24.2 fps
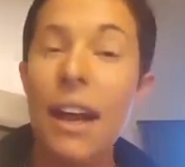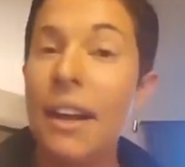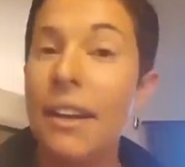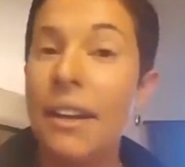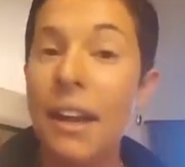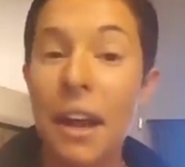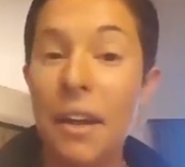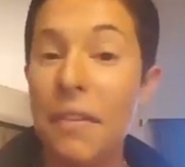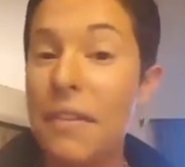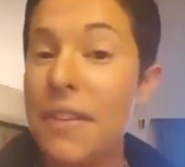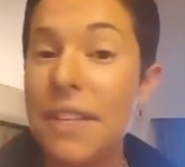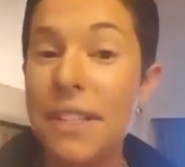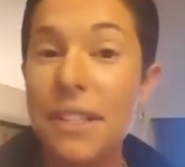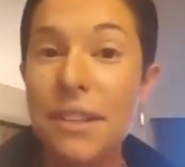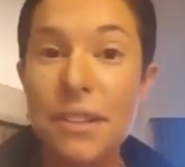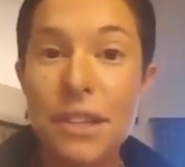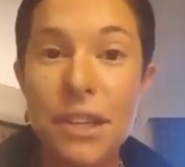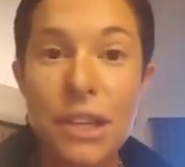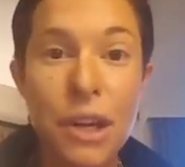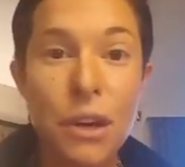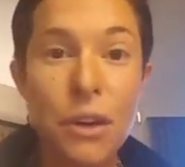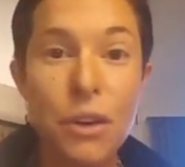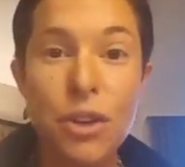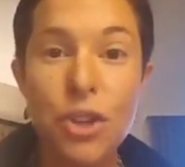None of this is
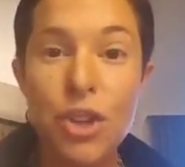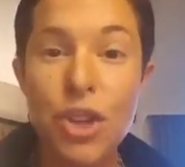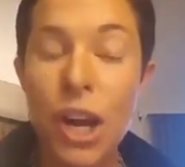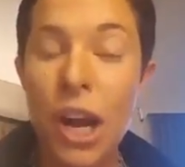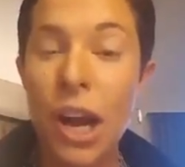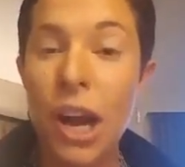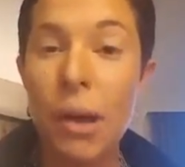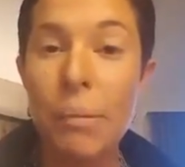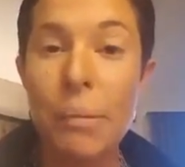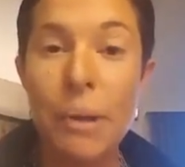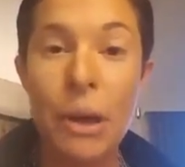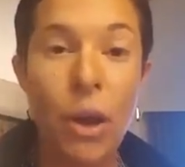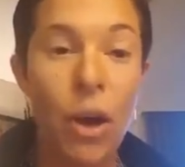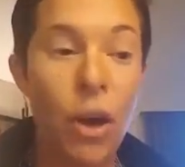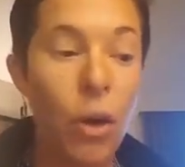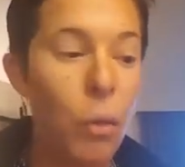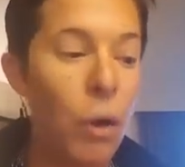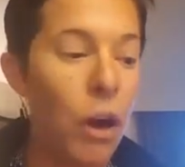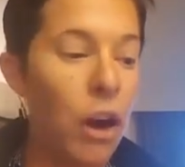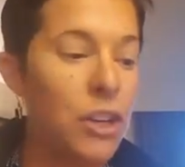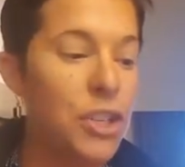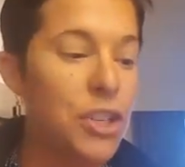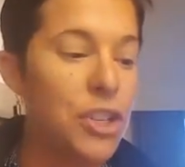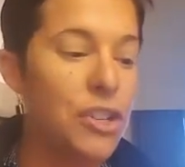a nose job. It all
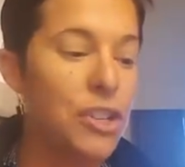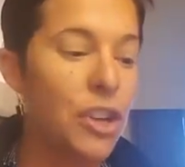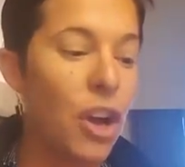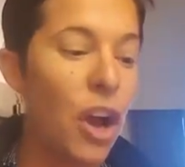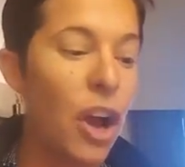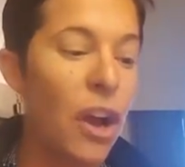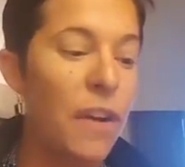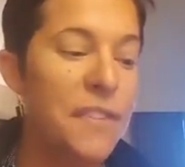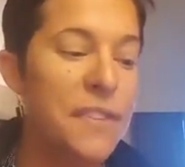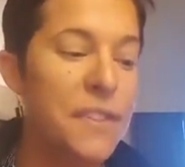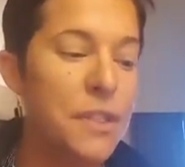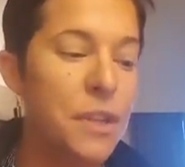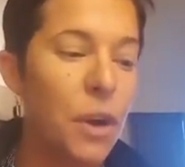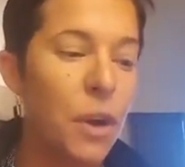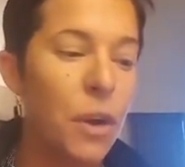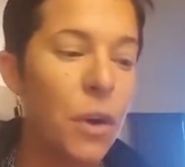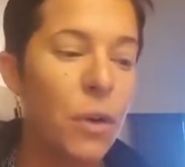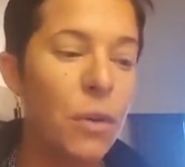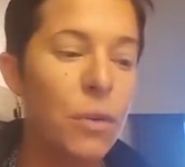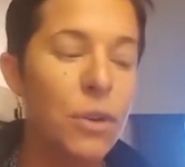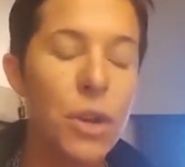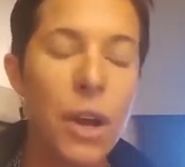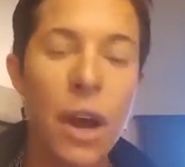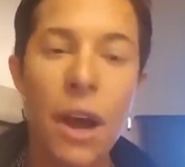washes off.
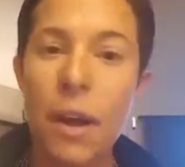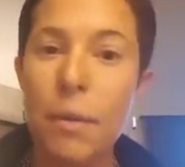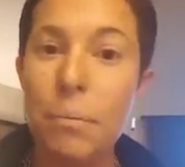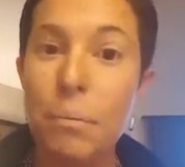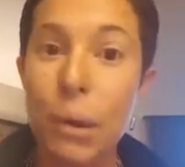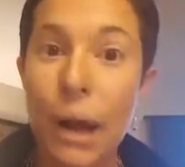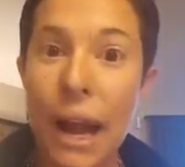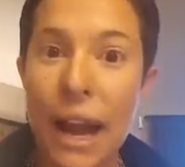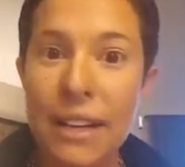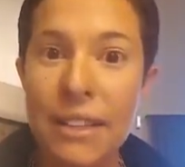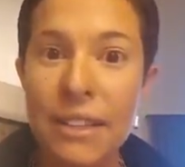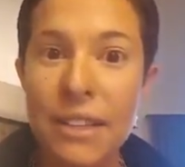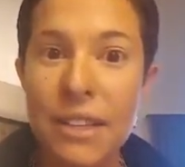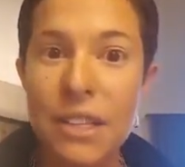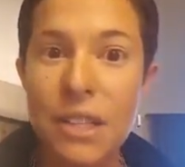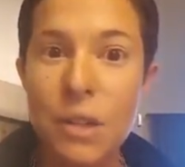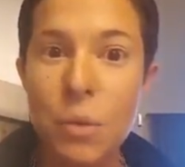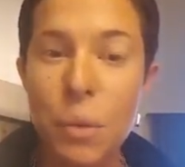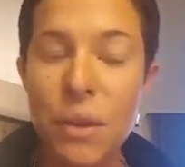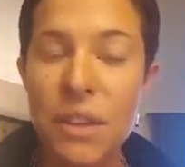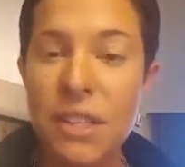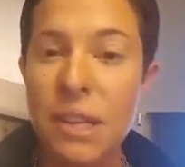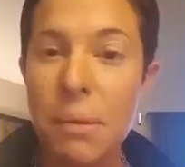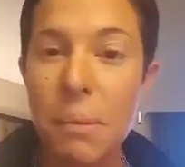So
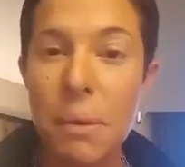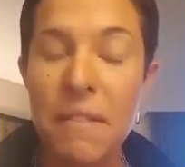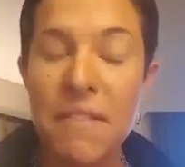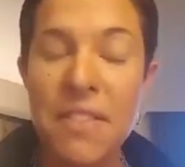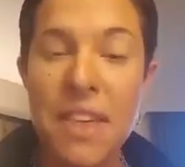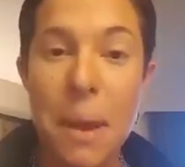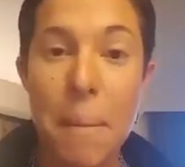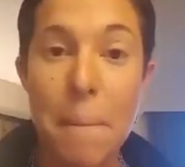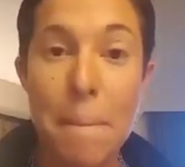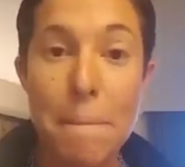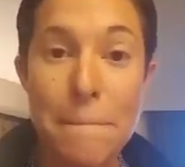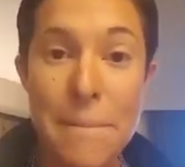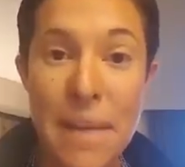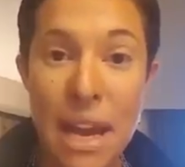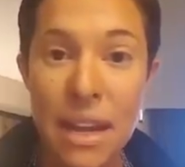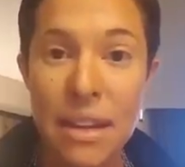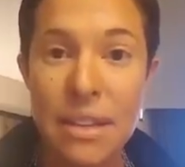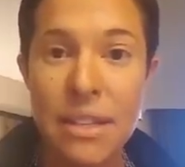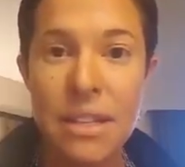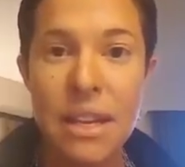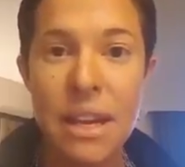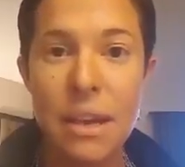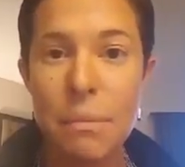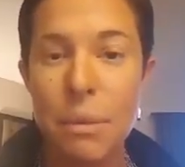practice with some of the
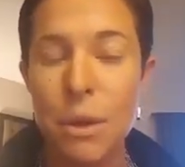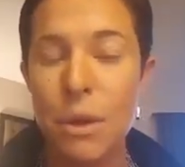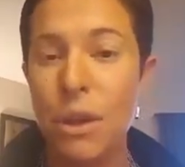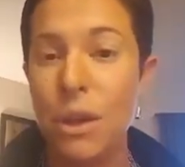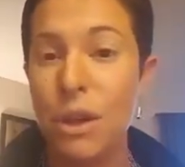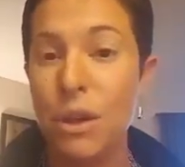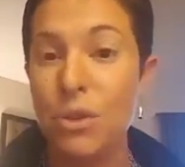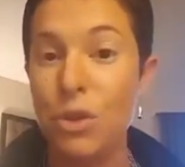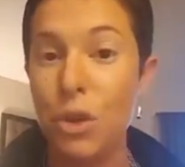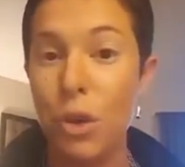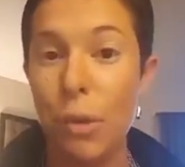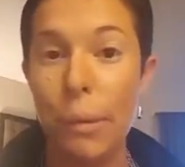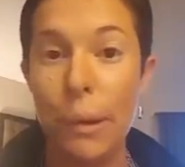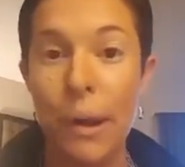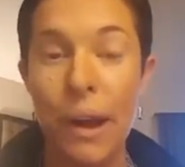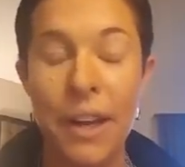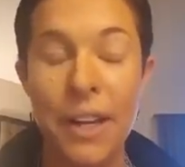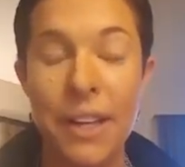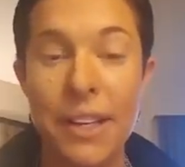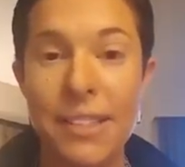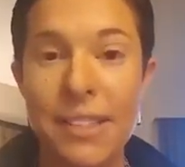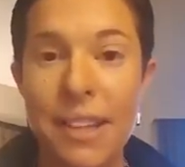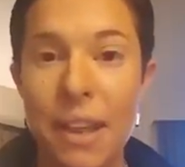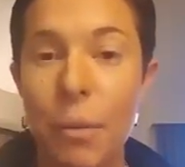amazing Beauticontrol
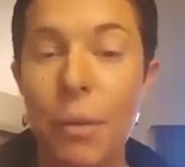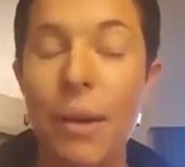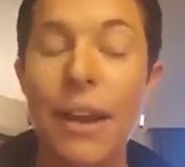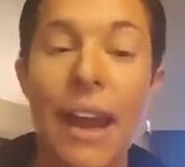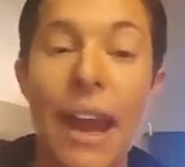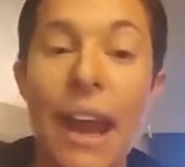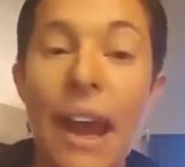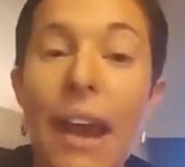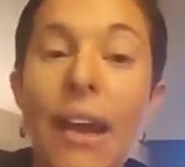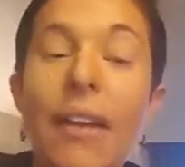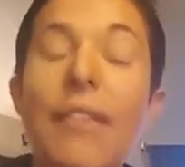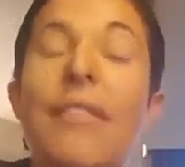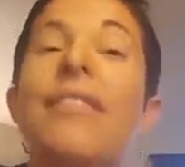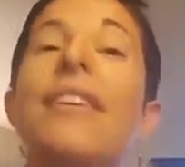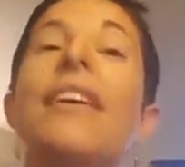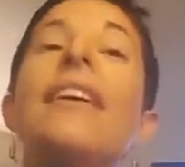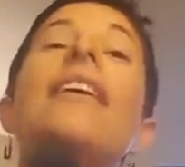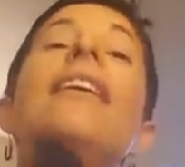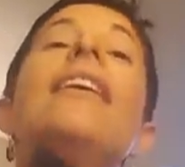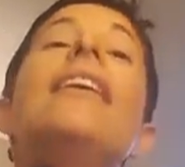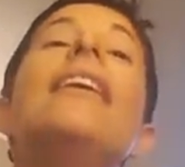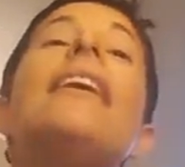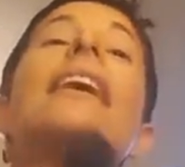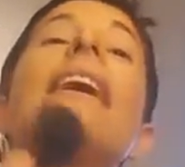products that we have
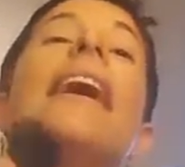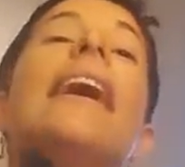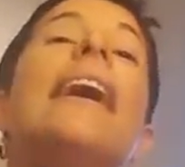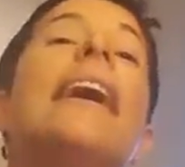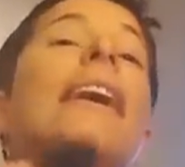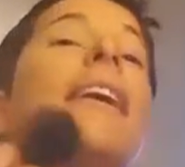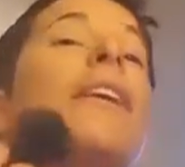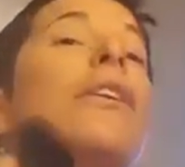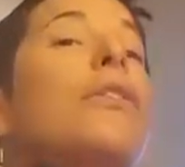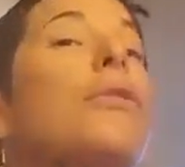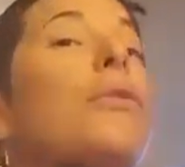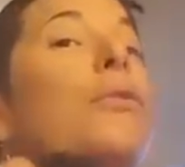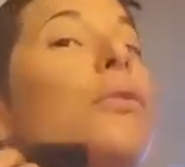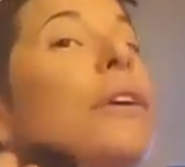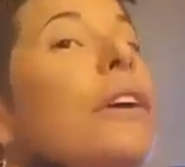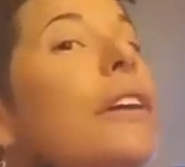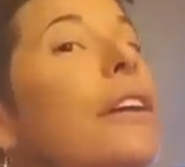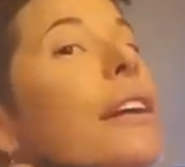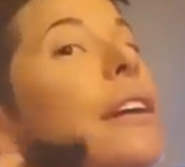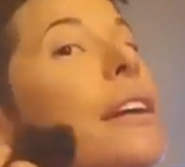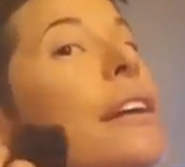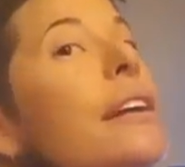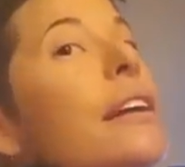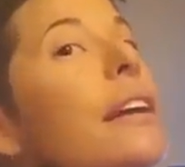and
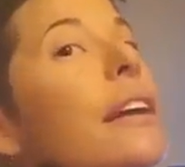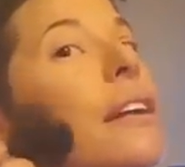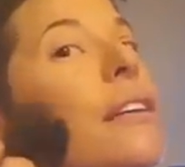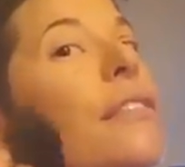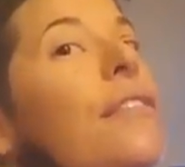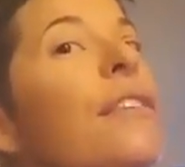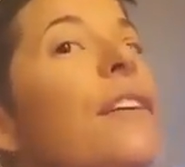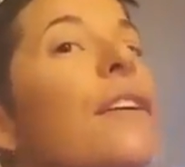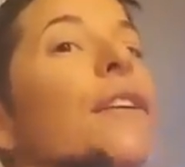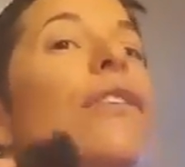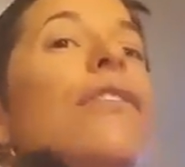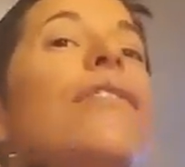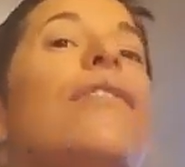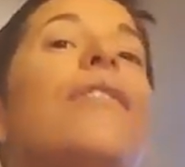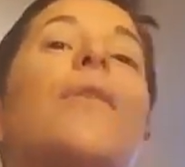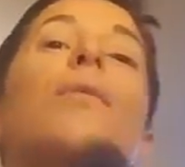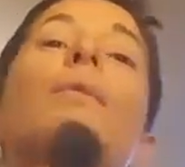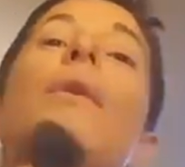really get a feel for